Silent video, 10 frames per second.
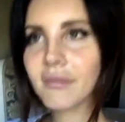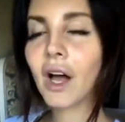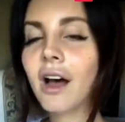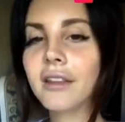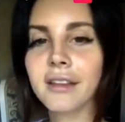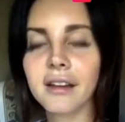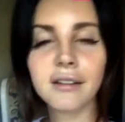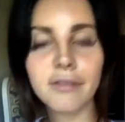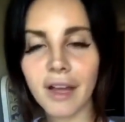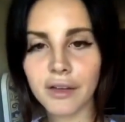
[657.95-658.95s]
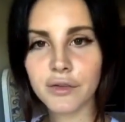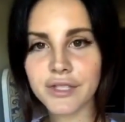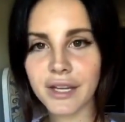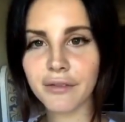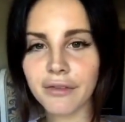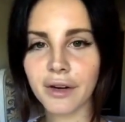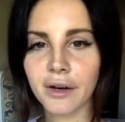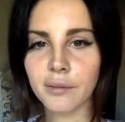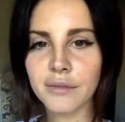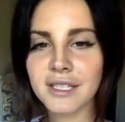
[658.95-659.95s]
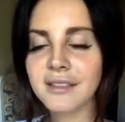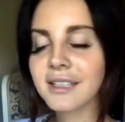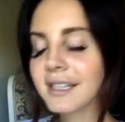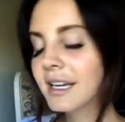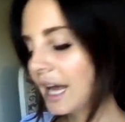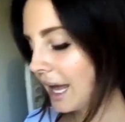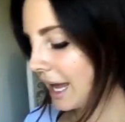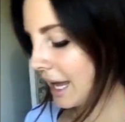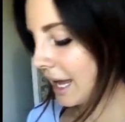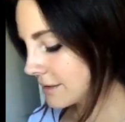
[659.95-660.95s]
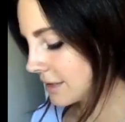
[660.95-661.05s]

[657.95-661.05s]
all the venues confirmed. And